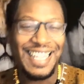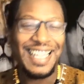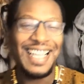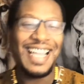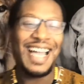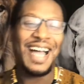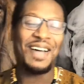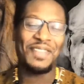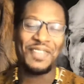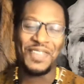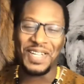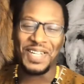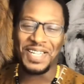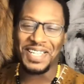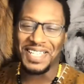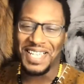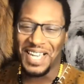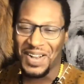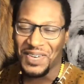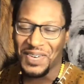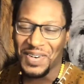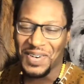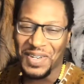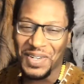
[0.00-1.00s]
I figured
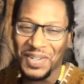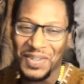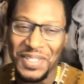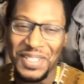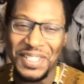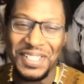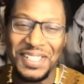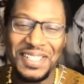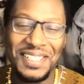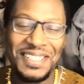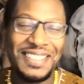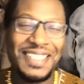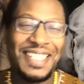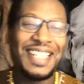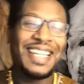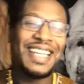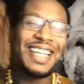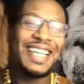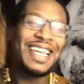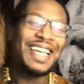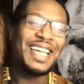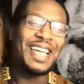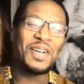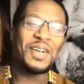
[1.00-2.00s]
out what it was.
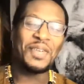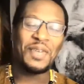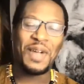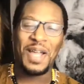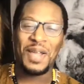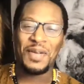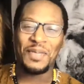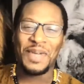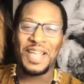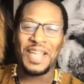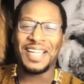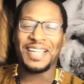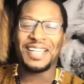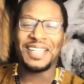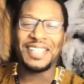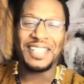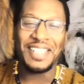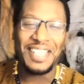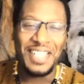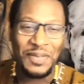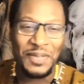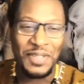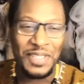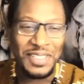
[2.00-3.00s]
Anyway, man, good
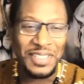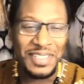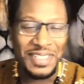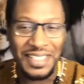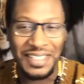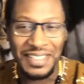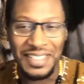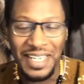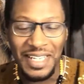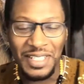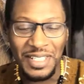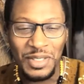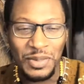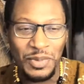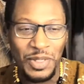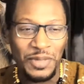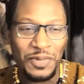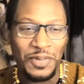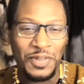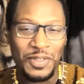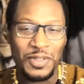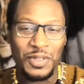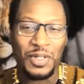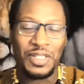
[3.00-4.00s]
evening to you. Thanks so much
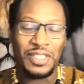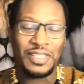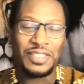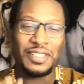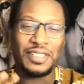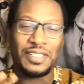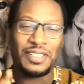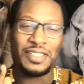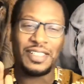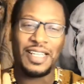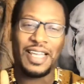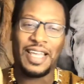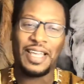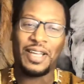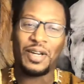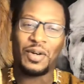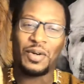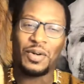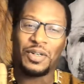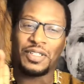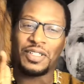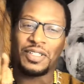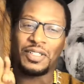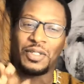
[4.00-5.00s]
for joining us here today
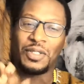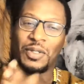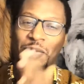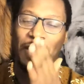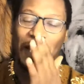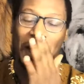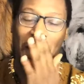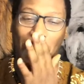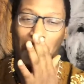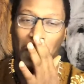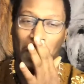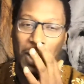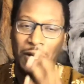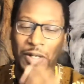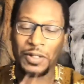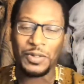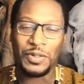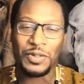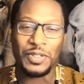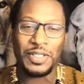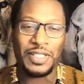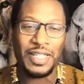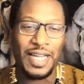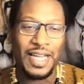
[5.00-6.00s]
on the new Black Wall
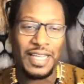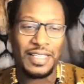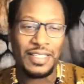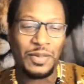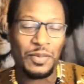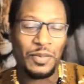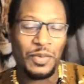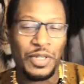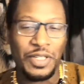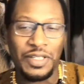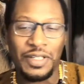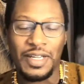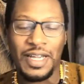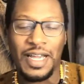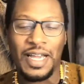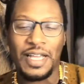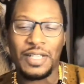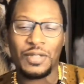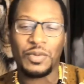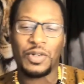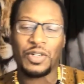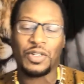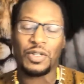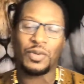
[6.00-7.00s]
Street, guys. I bring you
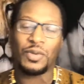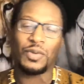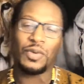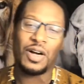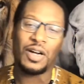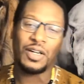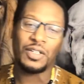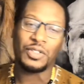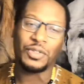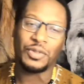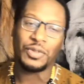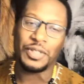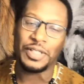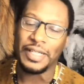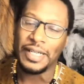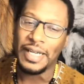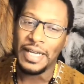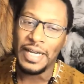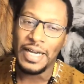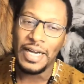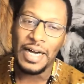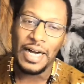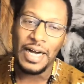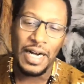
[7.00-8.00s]
guys welcome to Wall Street.
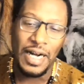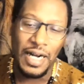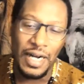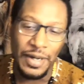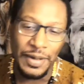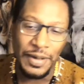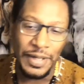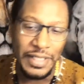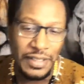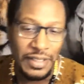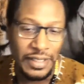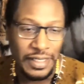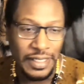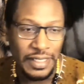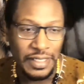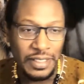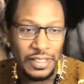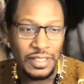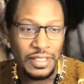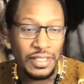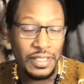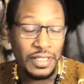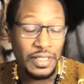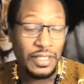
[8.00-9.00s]
It's the end
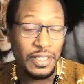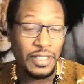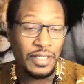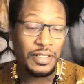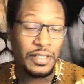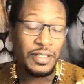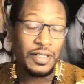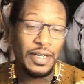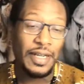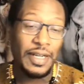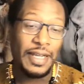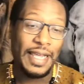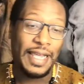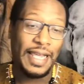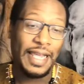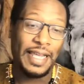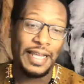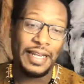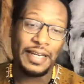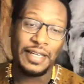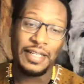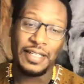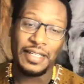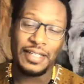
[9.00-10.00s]
of the year.
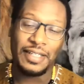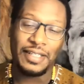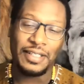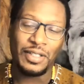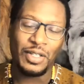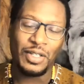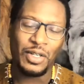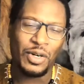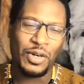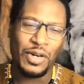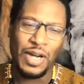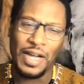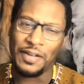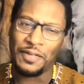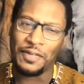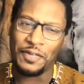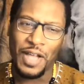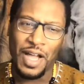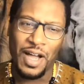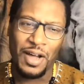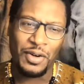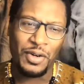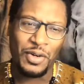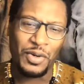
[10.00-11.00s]
And, if
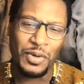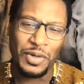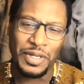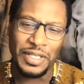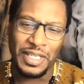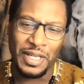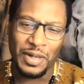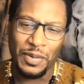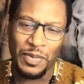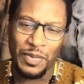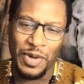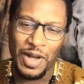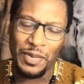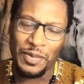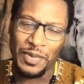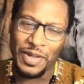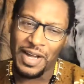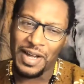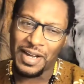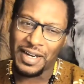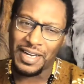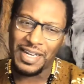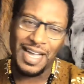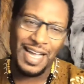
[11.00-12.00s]
y'all know anything about me,
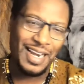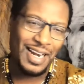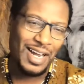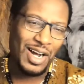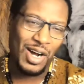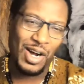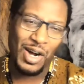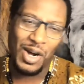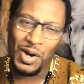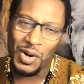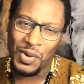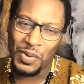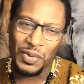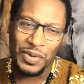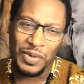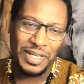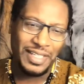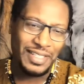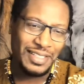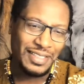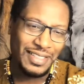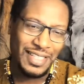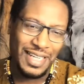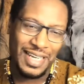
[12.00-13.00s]
I
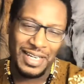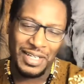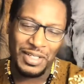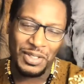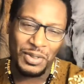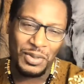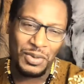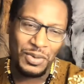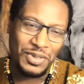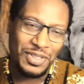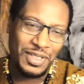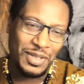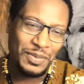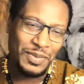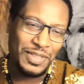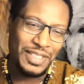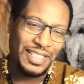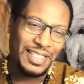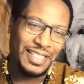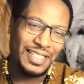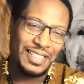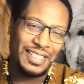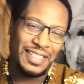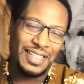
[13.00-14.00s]
always do something at
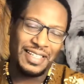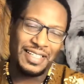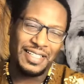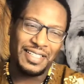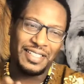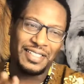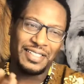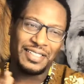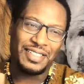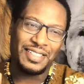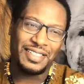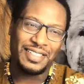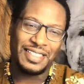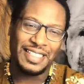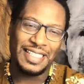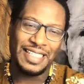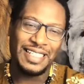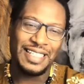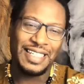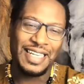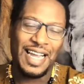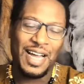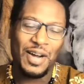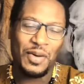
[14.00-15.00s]
the end of the year just to
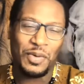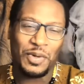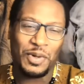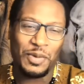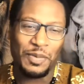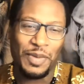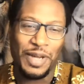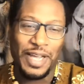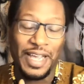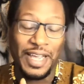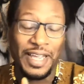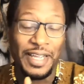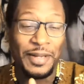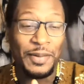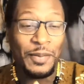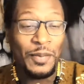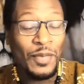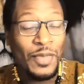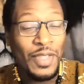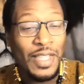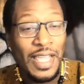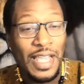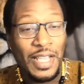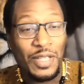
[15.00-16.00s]
end it out with a bang
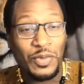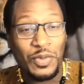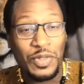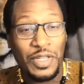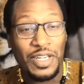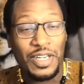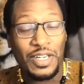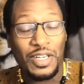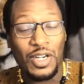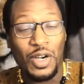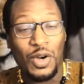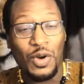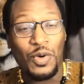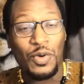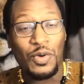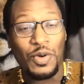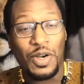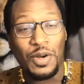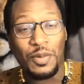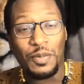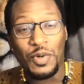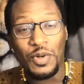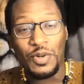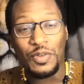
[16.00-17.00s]
as we
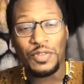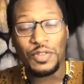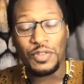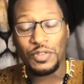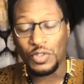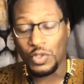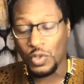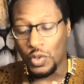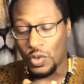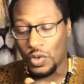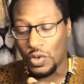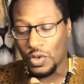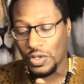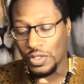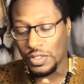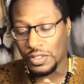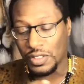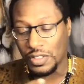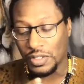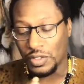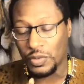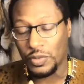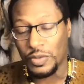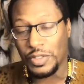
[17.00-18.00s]
go moving towards
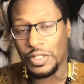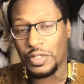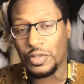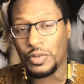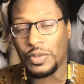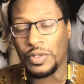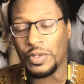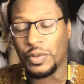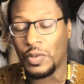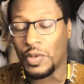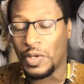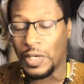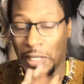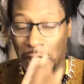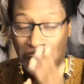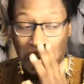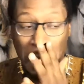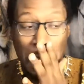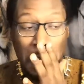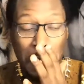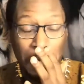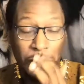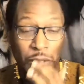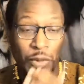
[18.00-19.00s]
2021.
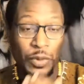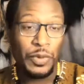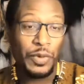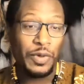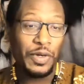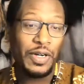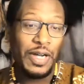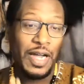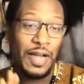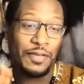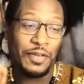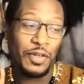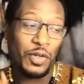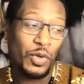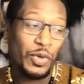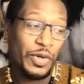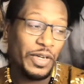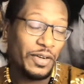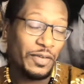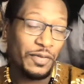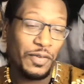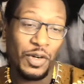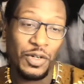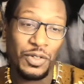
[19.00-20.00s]
So we will have a
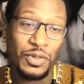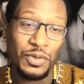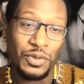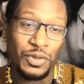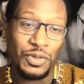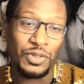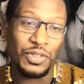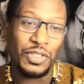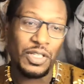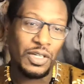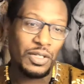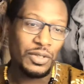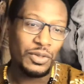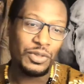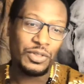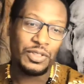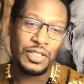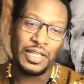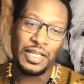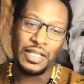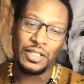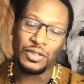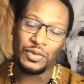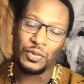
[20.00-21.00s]
quick virtual toast
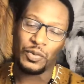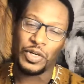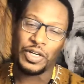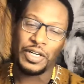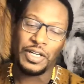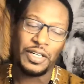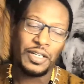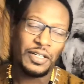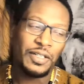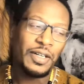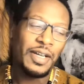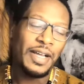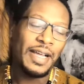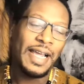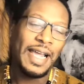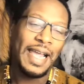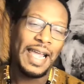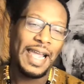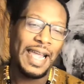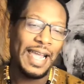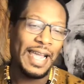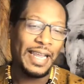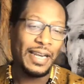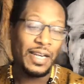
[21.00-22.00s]
as well.
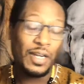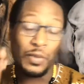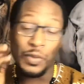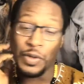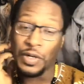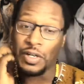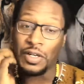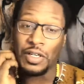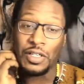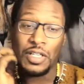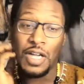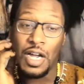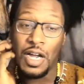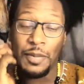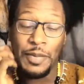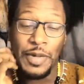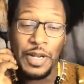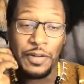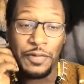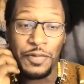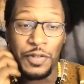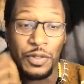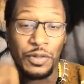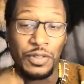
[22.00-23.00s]
And we're going to talk about
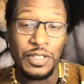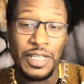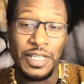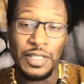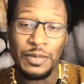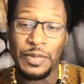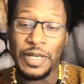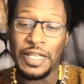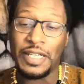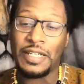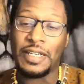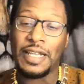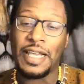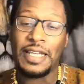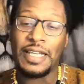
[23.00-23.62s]
a few things, man.